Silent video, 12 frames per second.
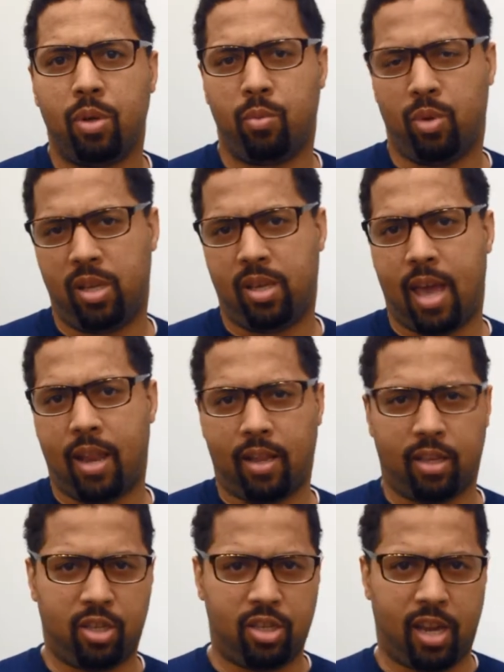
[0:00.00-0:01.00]
we really got
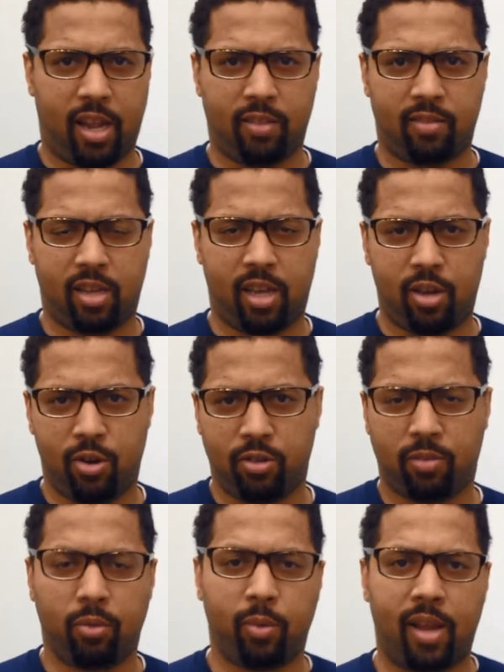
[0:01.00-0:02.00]
a chance to
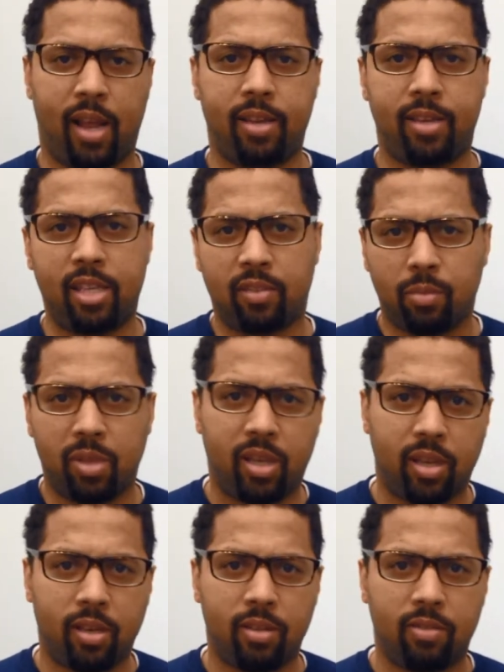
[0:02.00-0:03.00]
hear some great ideas from the
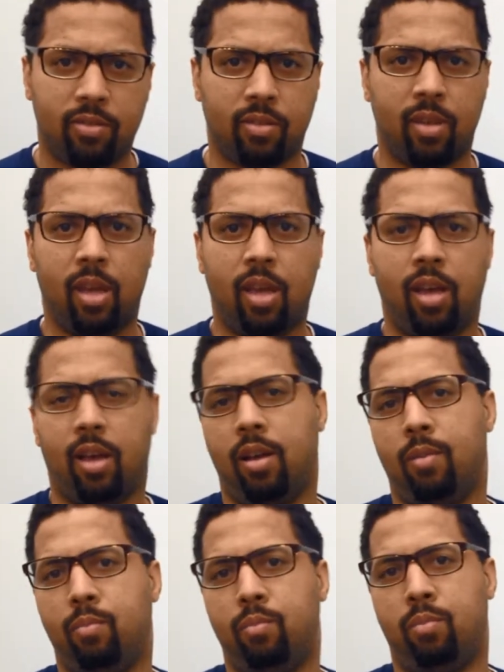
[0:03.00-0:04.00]
kids.
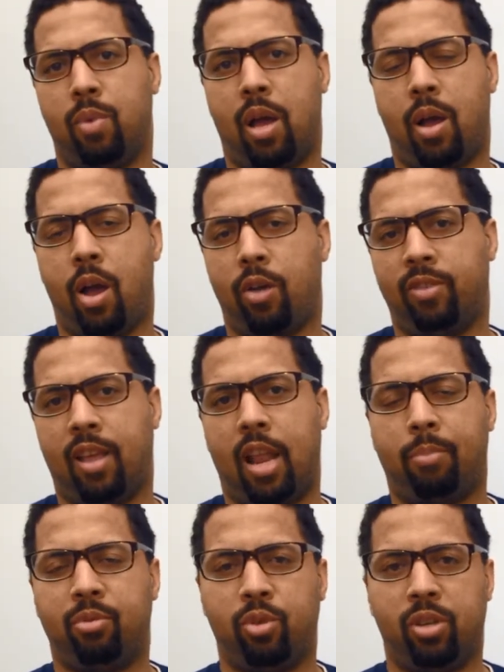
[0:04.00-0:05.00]
I also
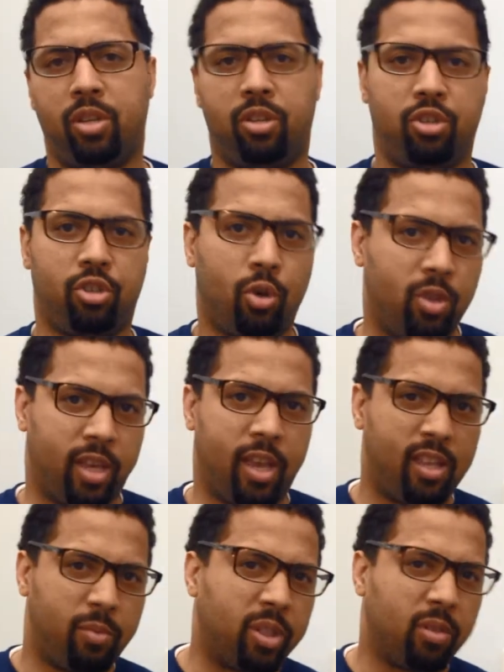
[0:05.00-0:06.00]
got an opportunity to show the
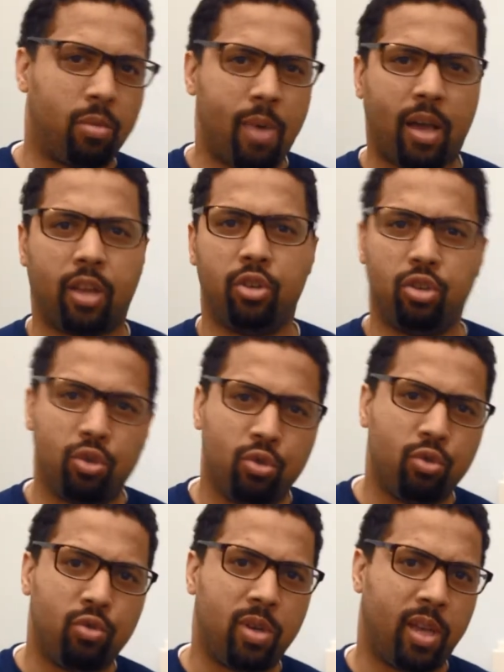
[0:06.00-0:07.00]
kids what the robot can
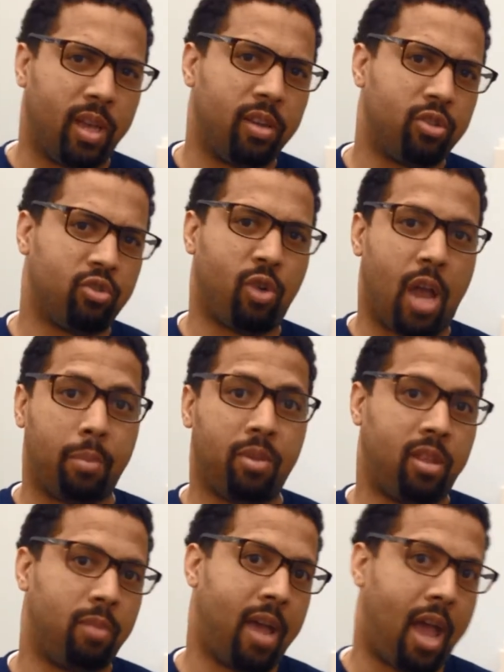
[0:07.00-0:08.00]
do and describe
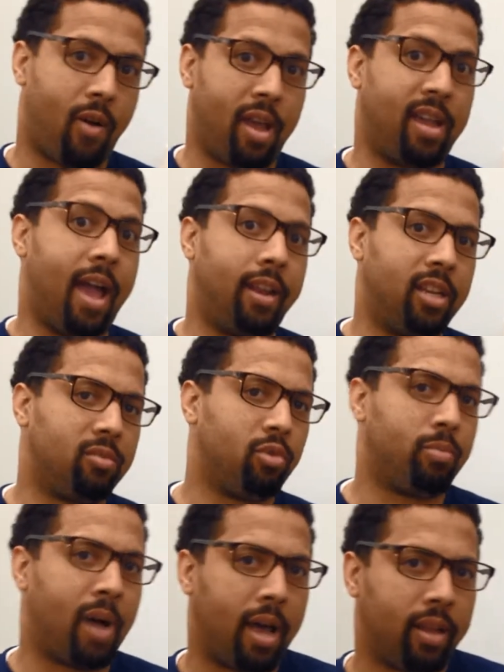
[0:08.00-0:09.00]
to them how I got into
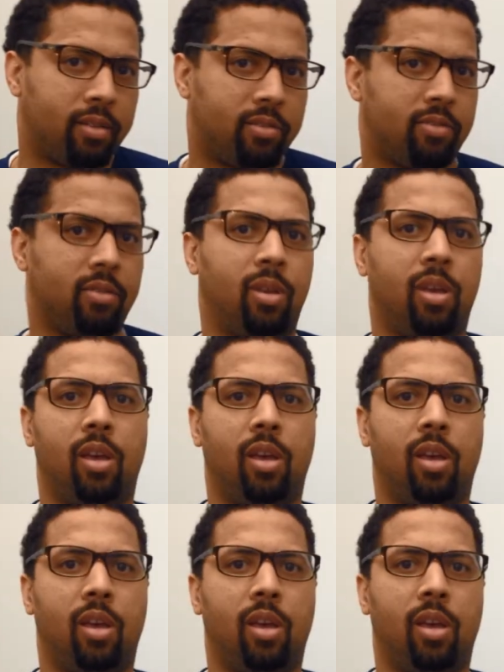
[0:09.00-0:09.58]
robotics.